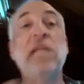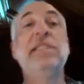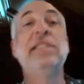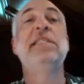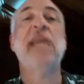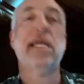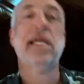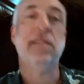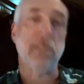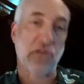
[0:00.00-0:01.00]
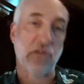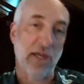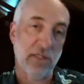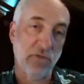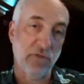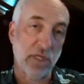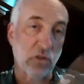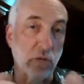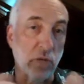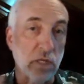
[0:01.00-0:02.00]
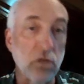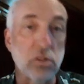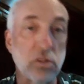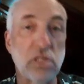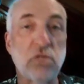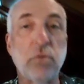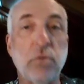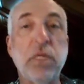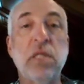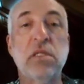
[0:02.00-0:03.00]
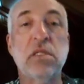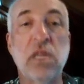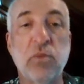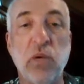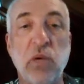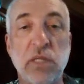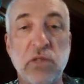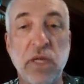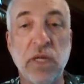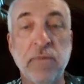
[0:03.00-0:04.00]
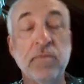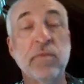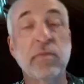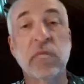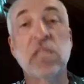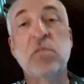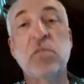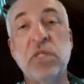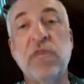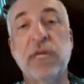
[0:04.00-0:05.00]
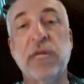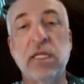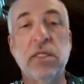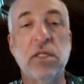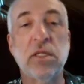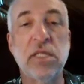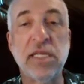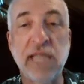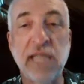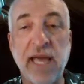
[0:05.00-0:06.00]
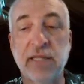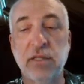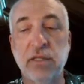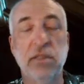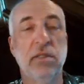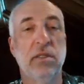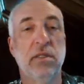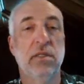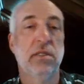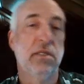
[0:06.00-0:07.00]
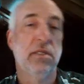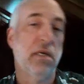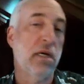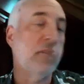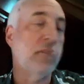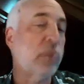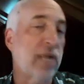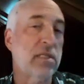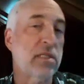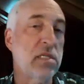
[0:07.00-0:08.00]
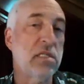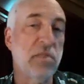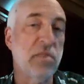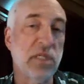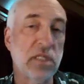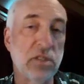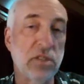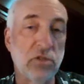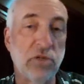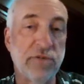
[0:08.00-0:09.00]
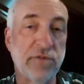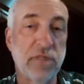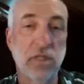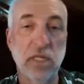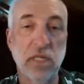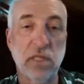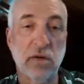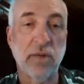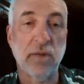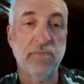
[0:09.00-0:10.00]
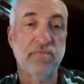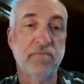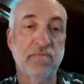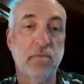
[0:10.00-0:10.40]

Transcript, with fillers: We can detect these kinds of things. So we're going to use this repeated center points specifically to detect process instabilities, drifts, etc.